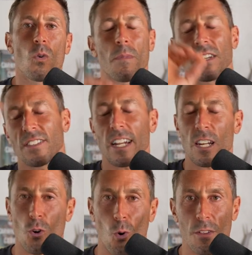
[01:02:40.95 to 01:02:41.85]
We must not
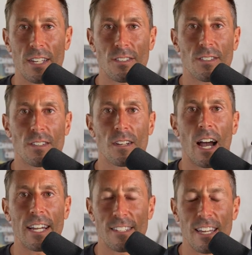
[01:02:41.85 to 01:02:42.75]
ignore this
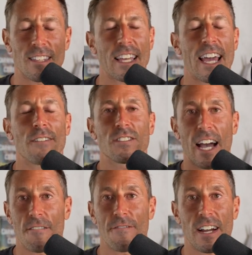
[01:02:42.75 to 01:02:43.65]
idea that they have
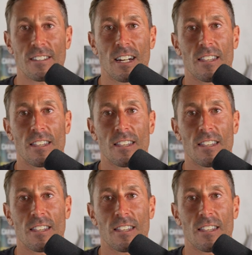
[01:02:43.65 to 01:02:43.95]
side effects.